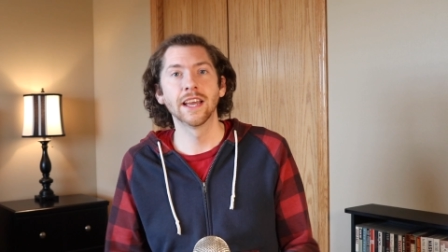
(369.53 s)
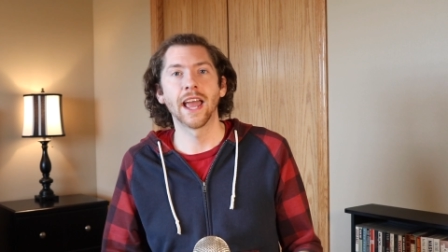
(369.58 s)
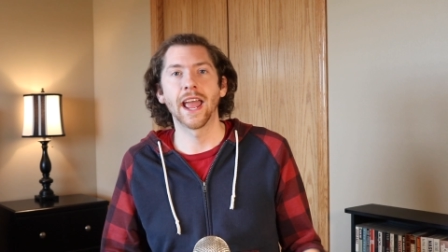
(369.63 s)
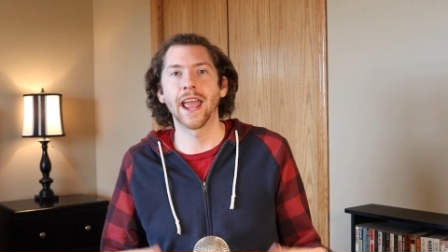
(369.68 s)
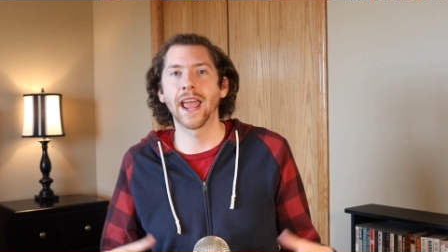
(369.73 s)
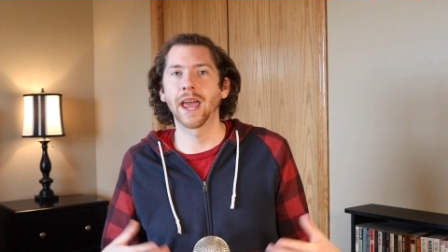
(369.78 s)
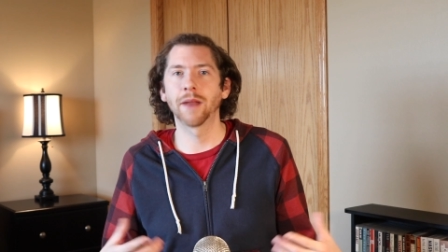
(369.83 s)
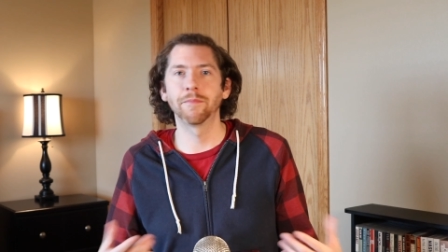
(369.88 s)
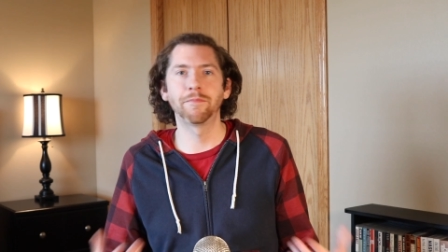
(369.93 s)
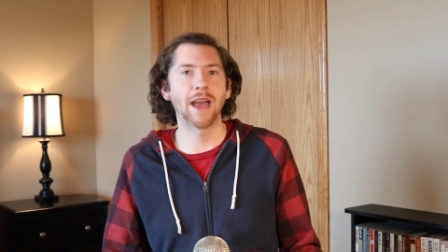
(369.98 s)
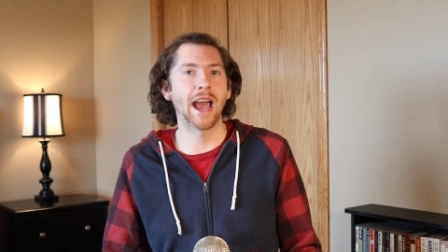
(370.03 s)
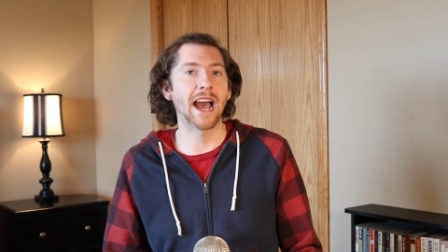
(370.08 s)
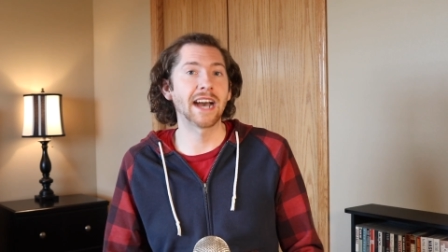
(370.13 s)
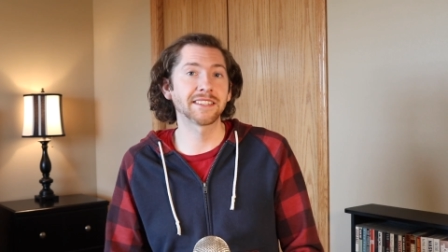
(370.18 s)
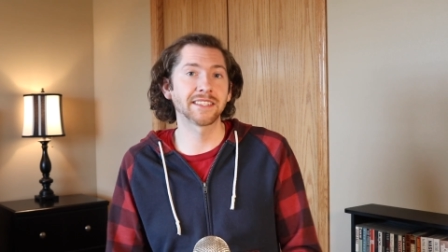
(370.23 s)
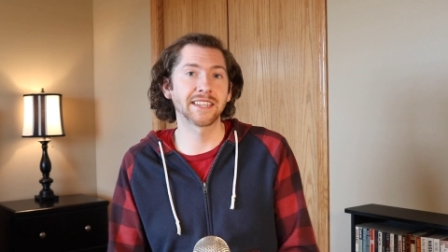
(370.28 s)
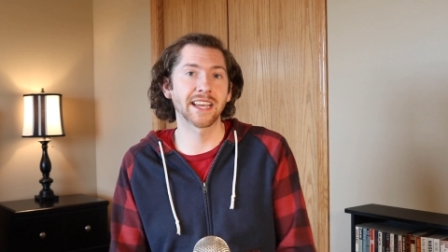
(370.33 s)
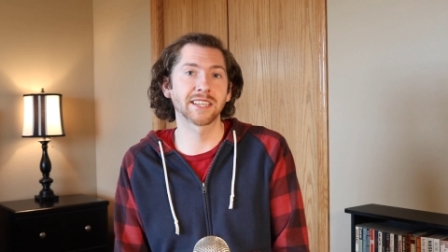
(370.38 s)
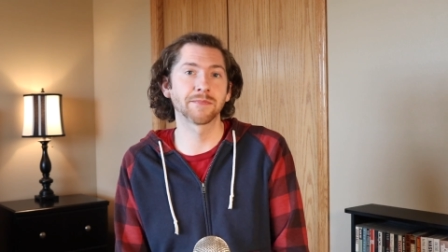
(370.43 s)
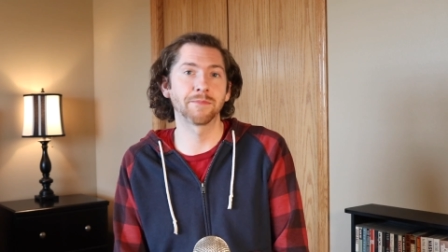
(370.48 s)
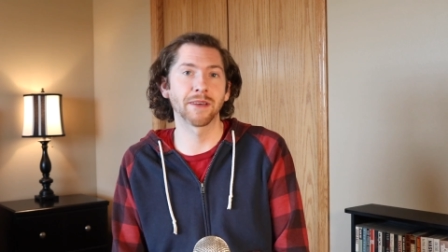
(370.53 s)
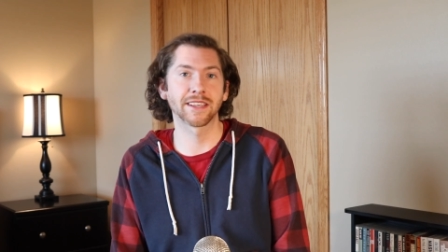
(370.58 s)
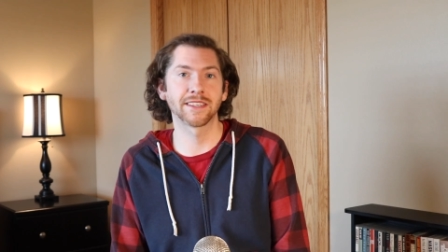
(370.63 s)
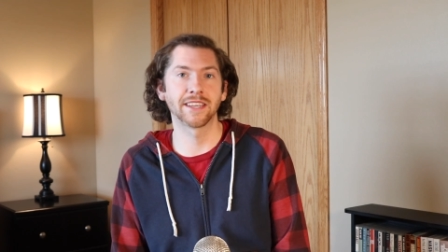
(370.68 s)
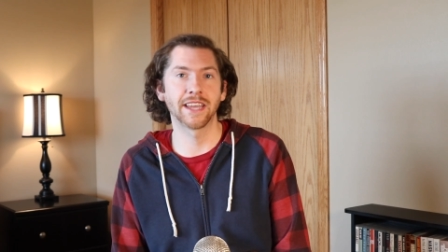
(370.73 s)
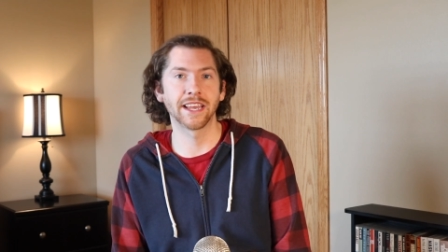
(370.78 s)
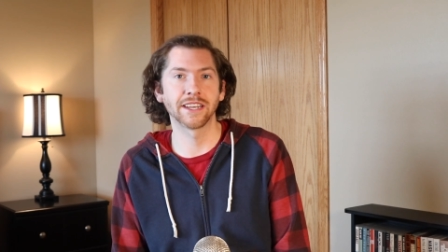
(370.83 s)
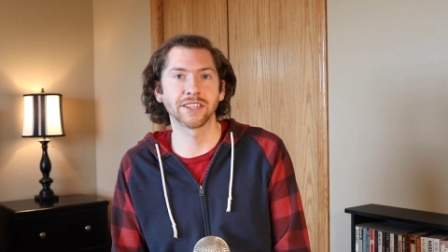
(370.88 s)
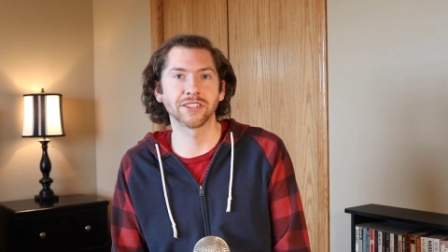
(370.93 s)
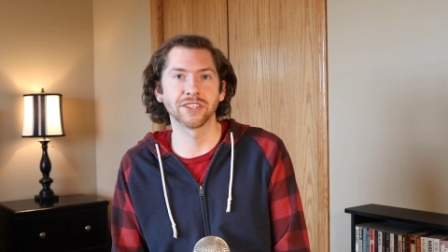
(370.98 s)
and past
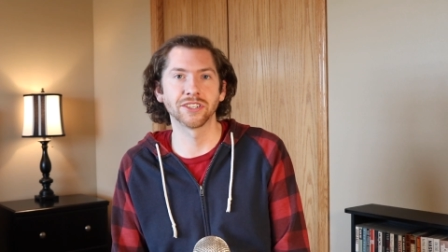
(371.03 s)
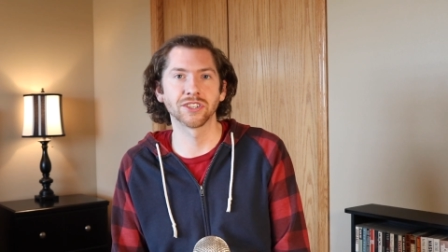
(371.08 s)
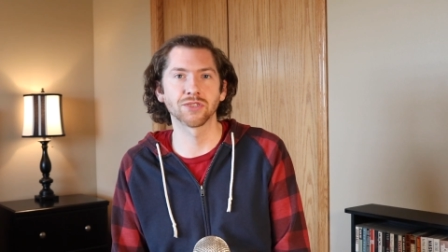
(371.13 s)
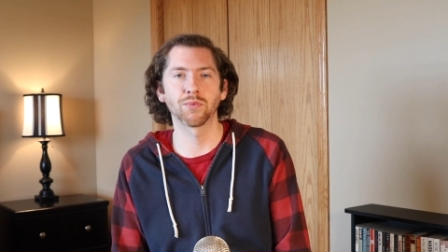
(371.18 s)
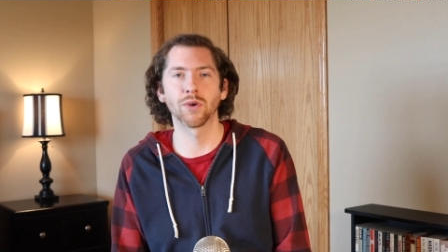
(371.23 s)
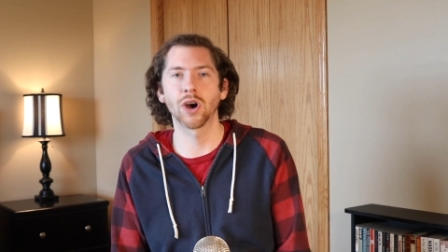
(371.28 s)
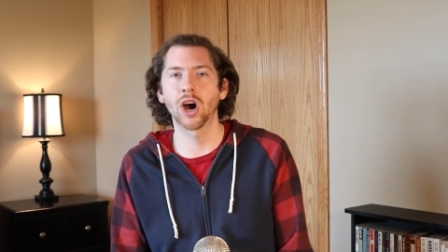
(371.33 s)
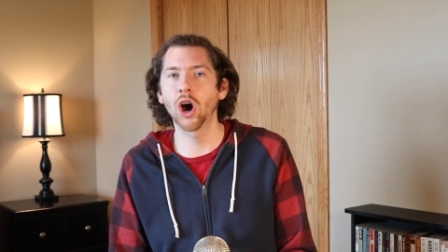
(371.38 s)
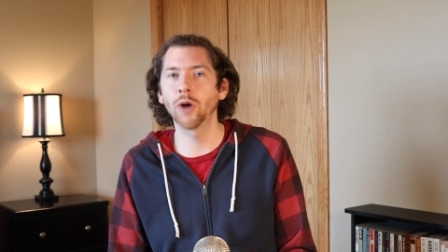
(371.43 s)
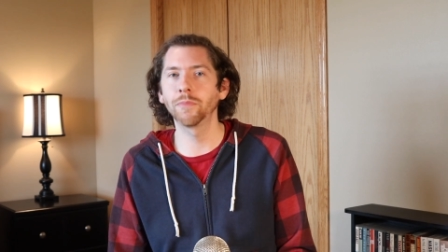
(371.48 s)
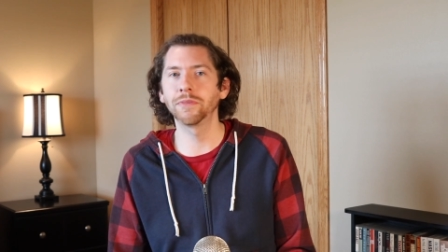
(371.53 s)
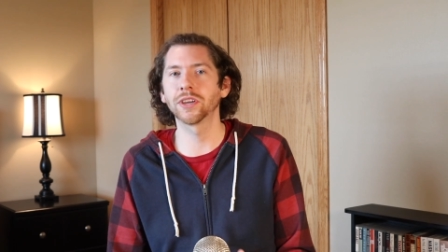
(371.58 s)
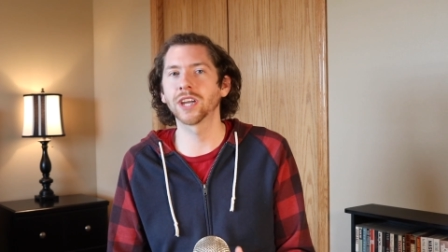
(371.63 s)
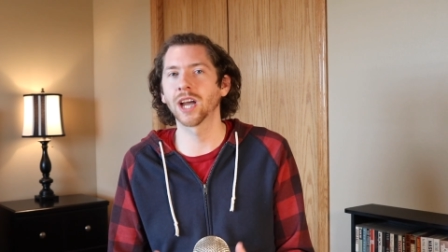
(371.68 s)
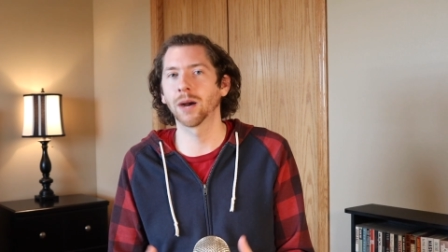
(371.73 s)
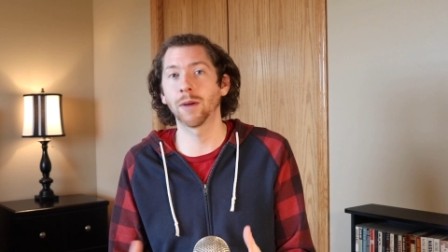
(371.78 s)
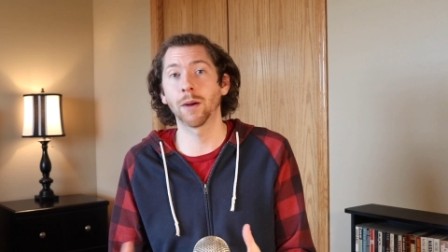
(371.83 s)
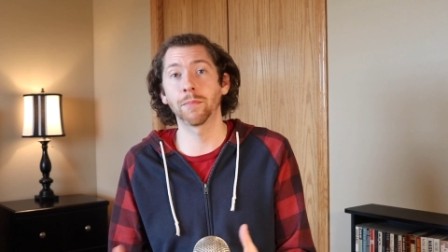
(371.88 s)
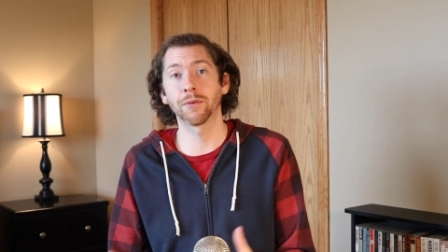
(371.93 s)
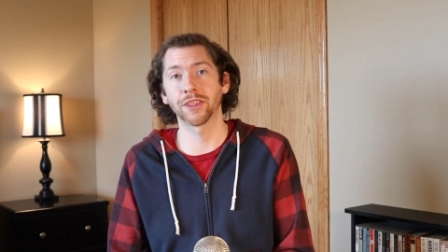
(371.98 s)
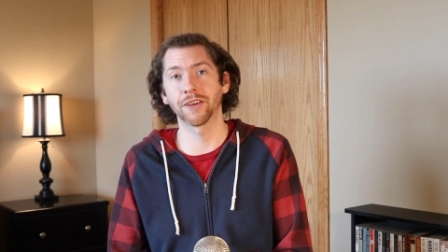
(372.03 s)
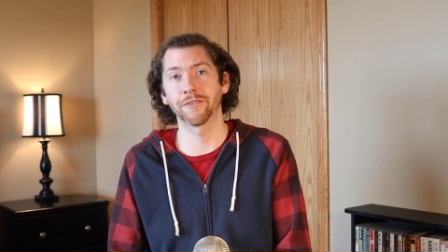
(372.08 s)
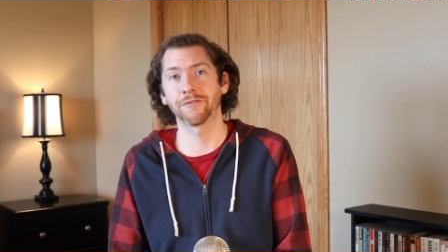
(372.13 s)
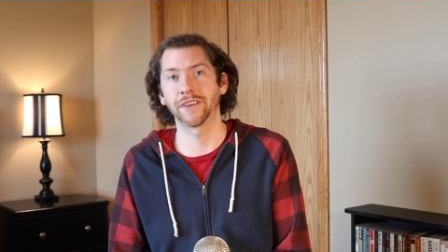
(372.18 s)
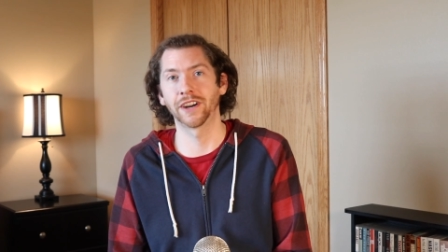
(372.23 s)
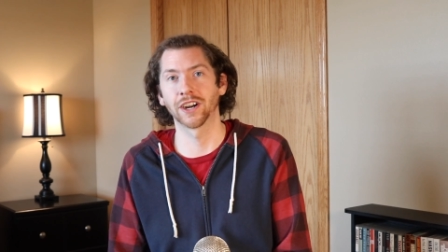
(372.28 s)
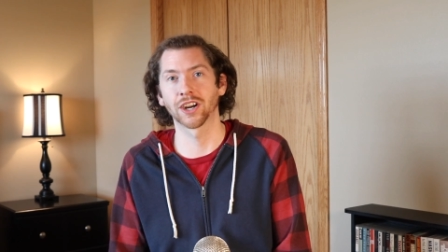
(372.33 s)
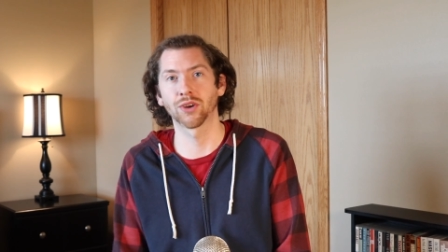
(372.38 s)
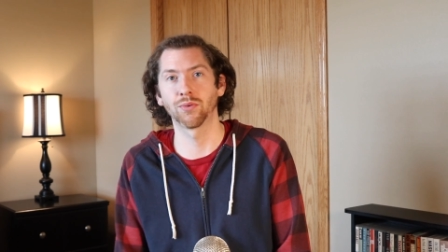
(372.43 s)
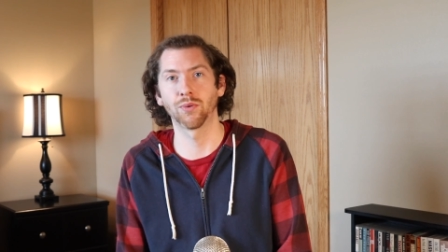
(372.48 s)
expectations will help you come up with a
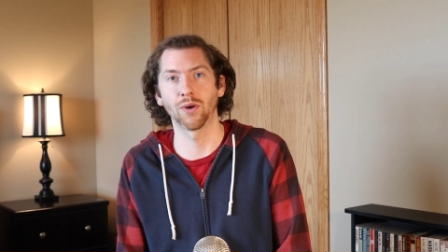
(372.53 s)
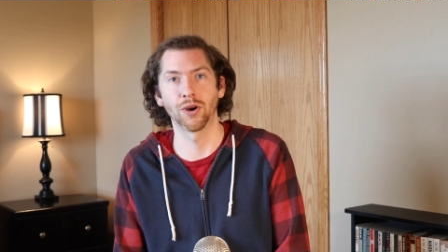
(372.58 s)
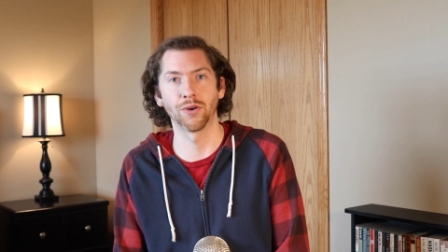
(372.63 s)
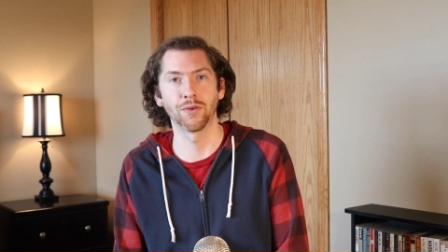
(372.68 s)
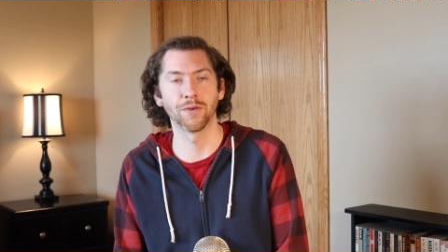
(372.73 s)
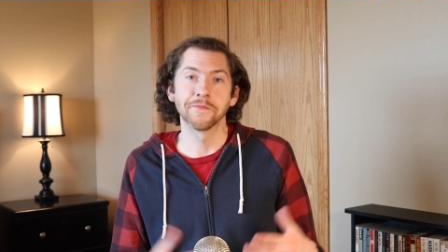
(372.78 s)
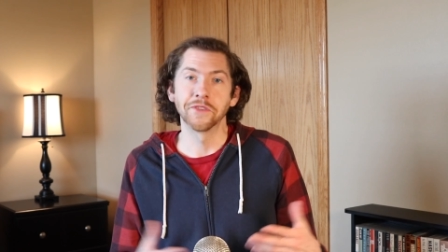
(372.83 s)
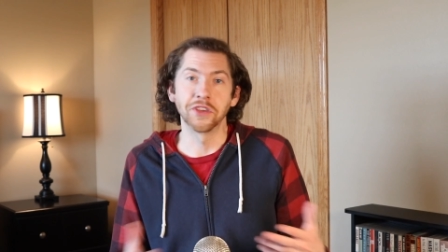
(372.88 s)
fair quote.